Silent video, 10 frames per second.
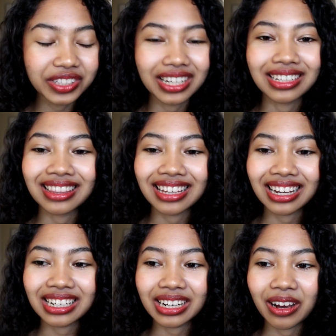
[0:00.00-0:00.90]
And
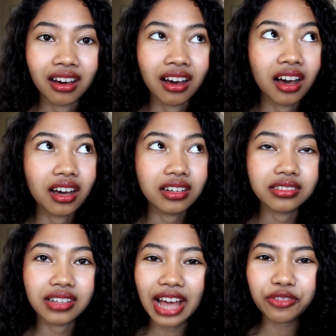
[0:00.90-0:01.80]
then
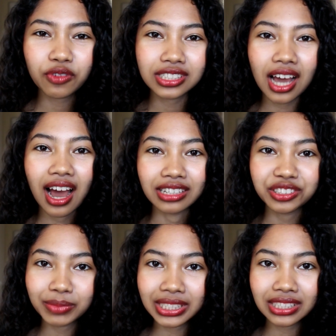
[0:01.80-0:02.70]

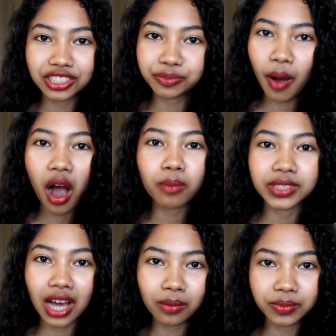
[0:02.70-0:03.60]
advertisement just popped
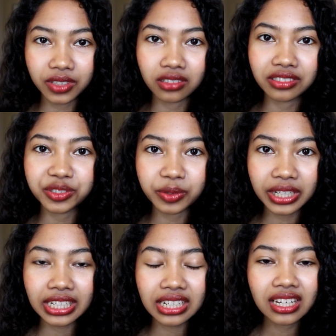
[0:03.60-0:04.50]
up on the
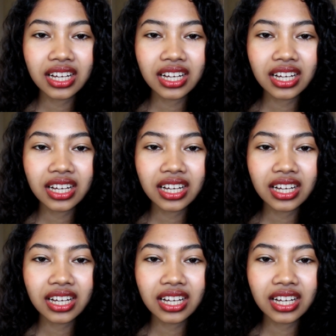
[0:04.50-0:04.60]
screen.